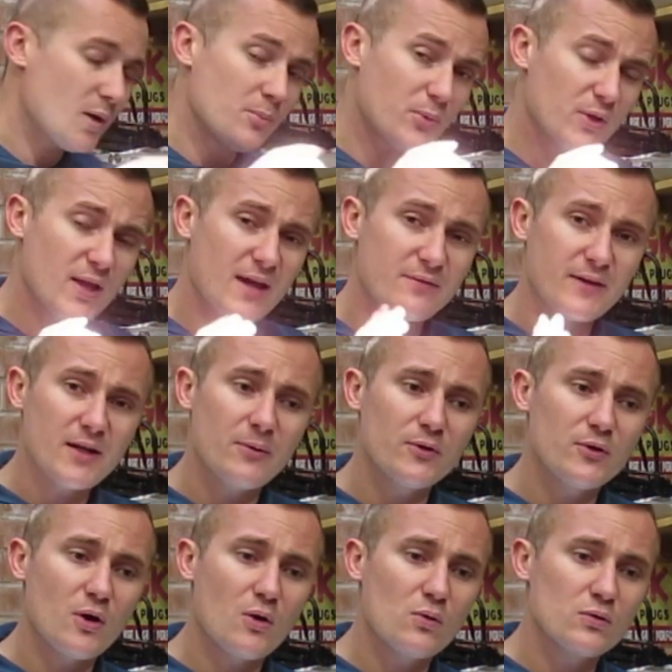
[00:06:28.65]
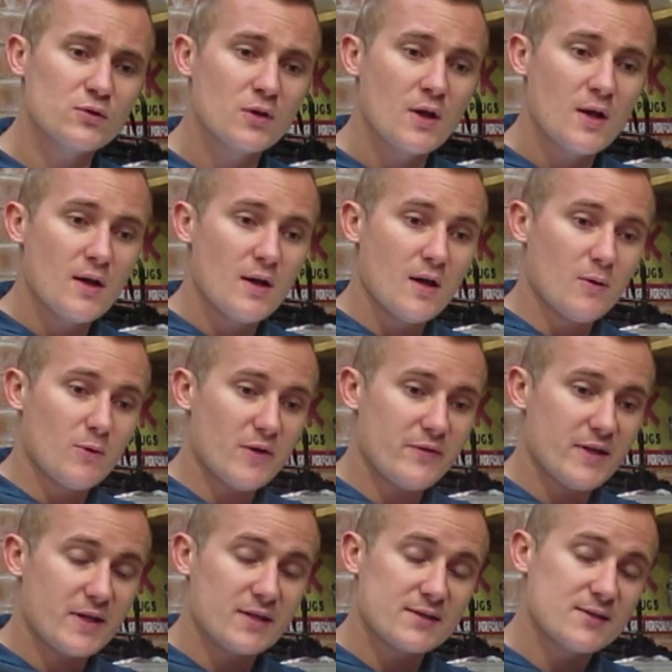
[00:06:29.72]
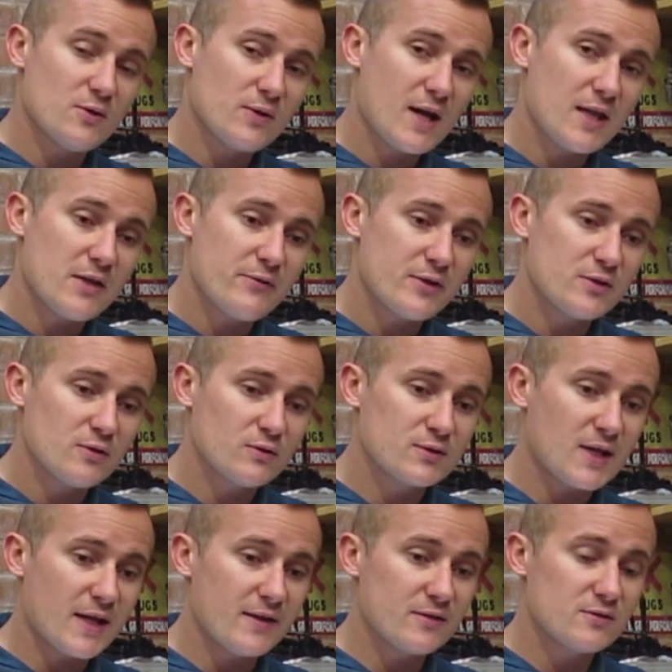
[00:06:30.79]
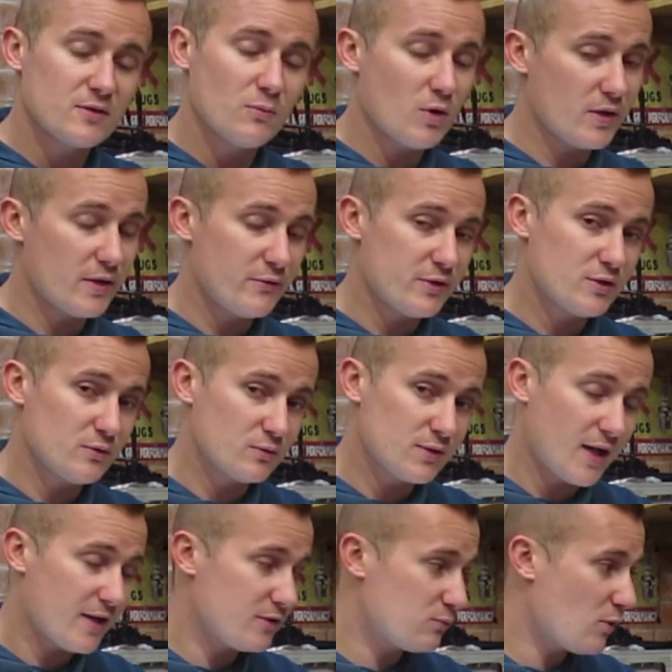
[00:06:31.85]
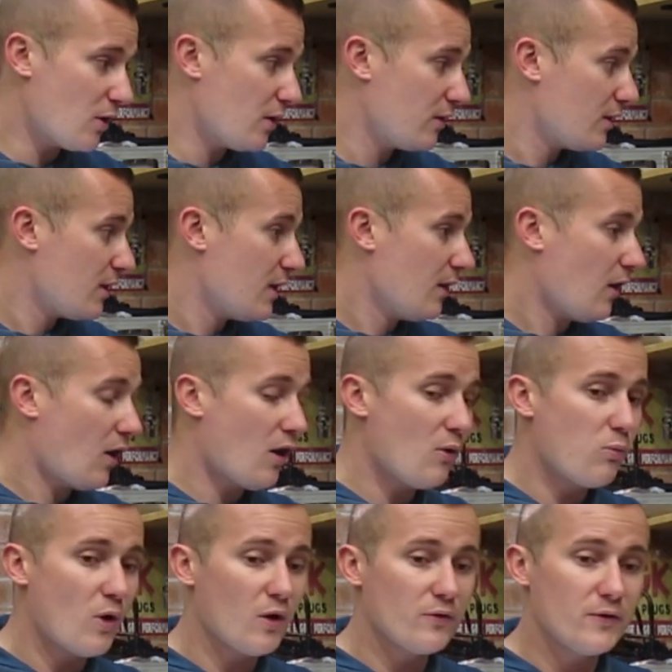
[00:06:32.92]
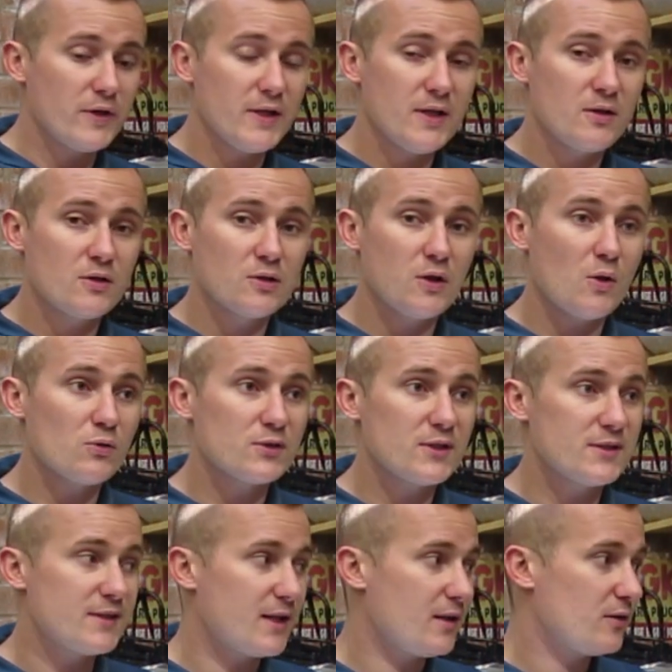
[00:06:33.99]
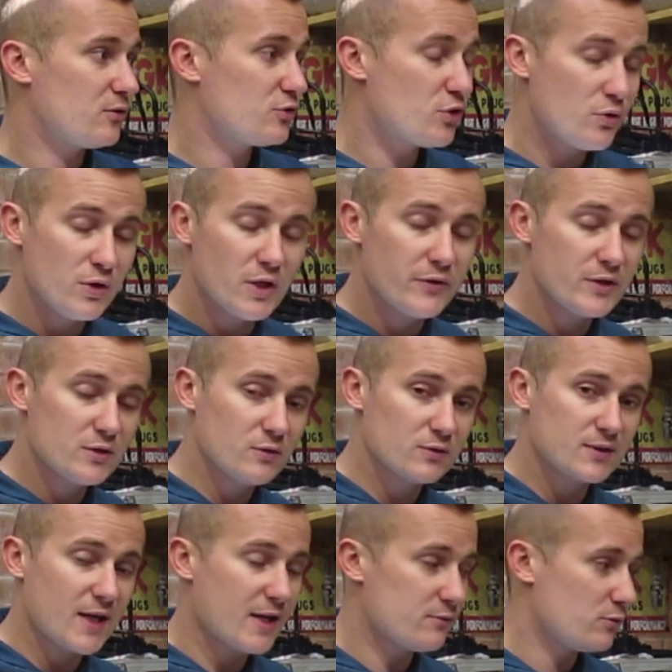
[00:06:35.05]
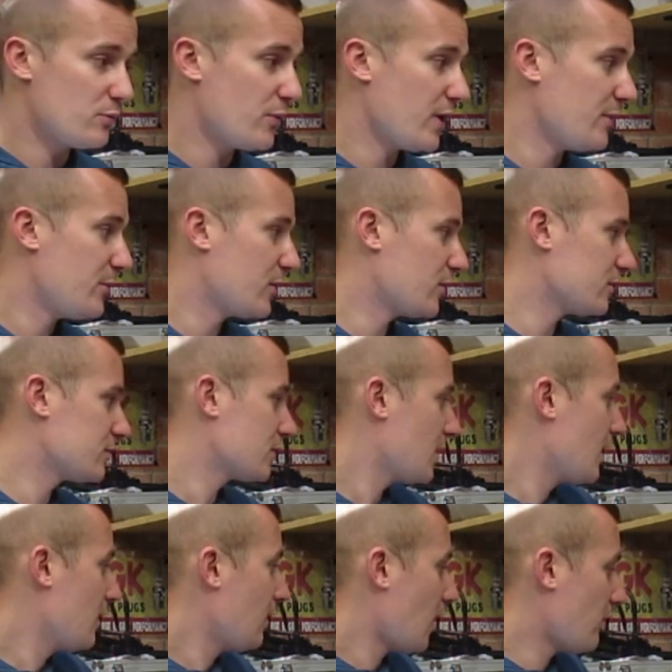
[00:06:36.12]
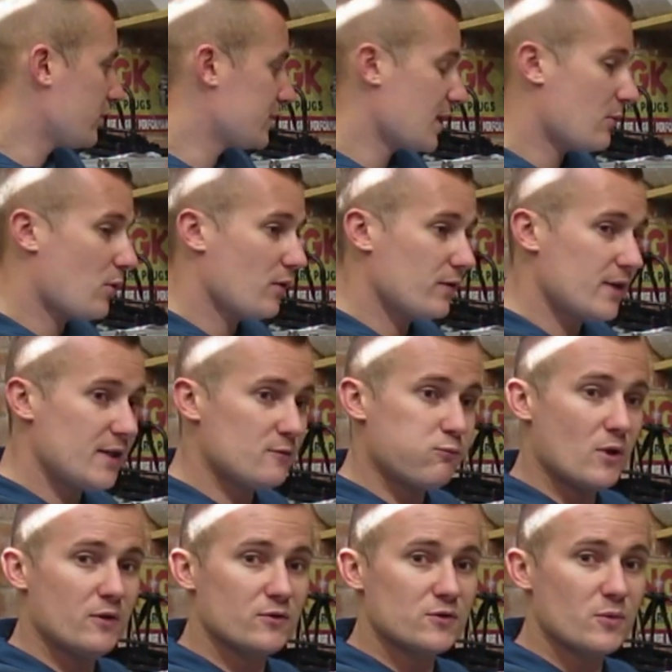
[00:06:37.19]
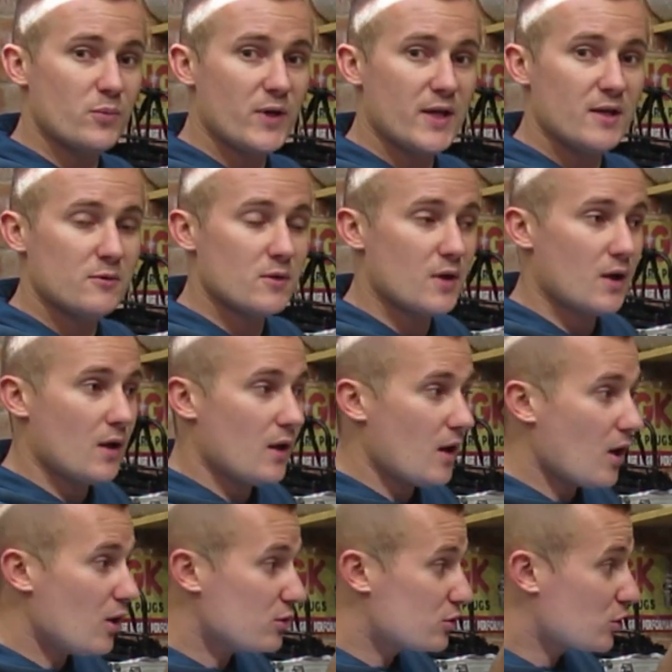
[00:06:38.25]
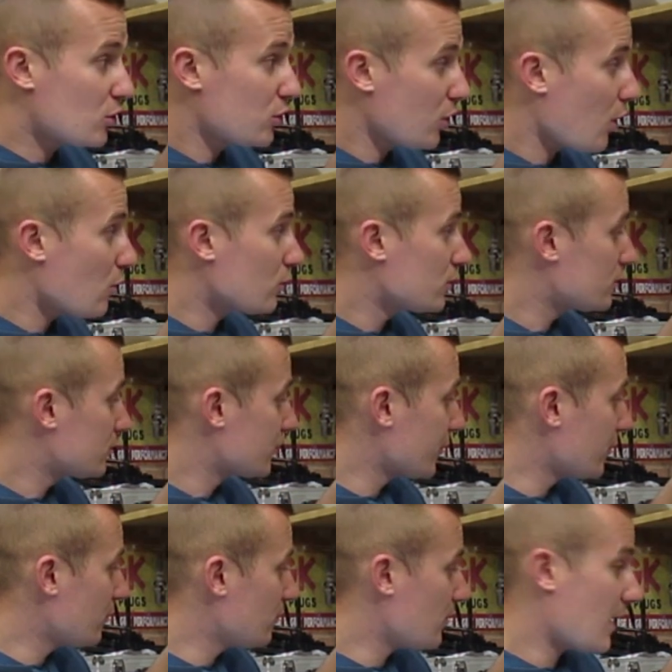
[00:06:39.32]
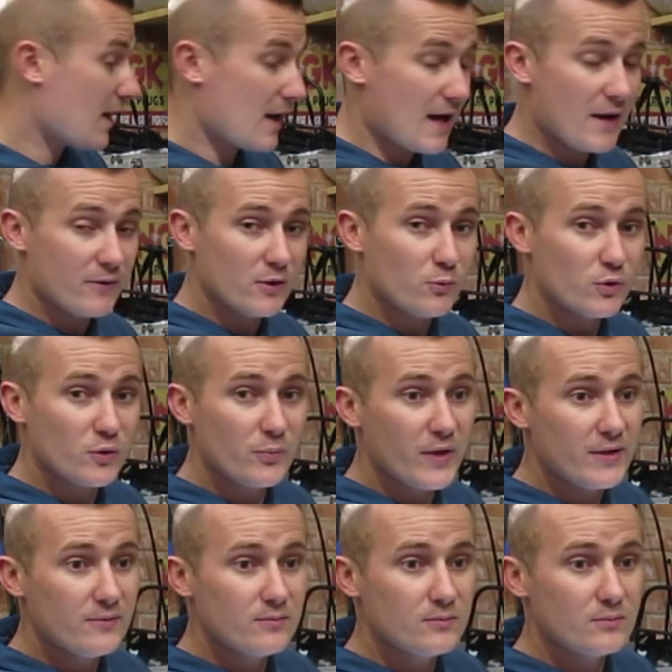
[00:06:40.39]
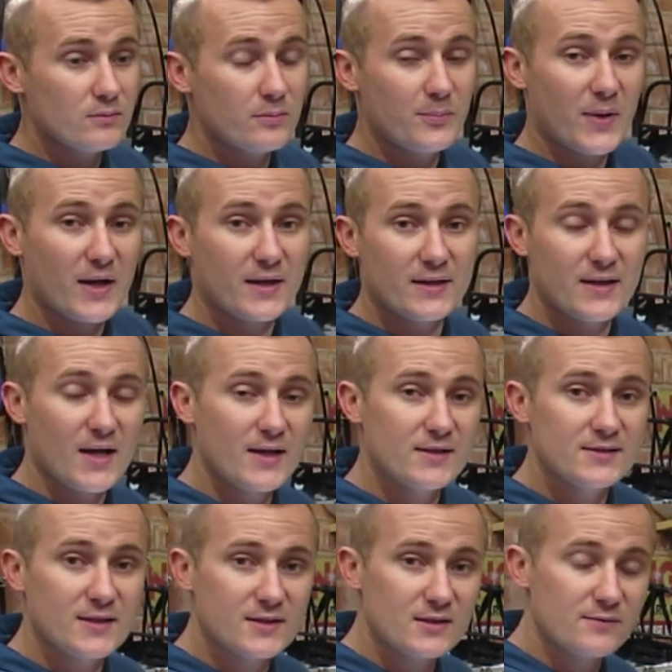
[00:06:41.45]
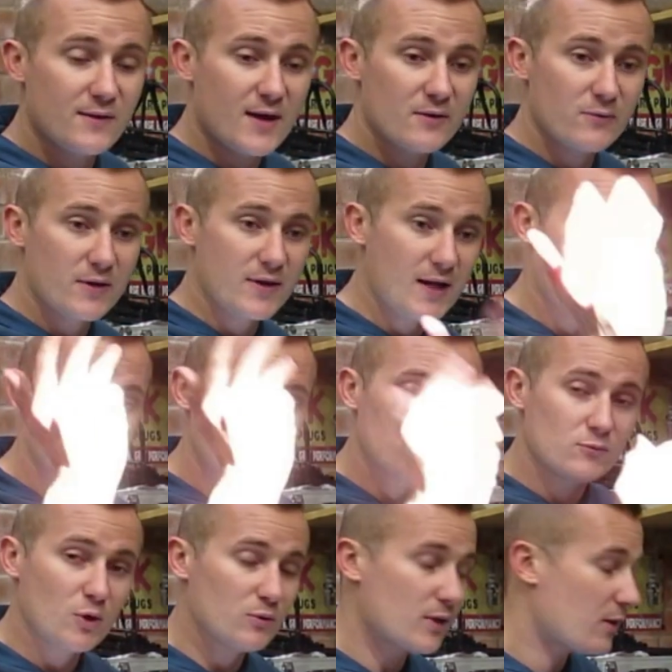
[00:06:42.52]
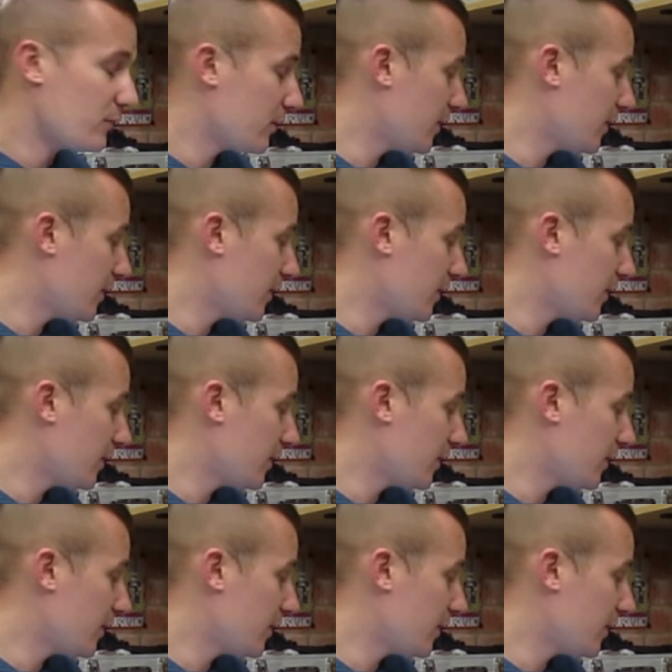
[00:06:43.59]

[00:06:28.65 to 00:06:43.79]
But yeah, if anyone knows whether you can still get the original tyres and what the original tyres were, or what the closest thing to the original tyres would be, because obviously I want these wheels to be as close to how they would have been back in 1965 when that rolled out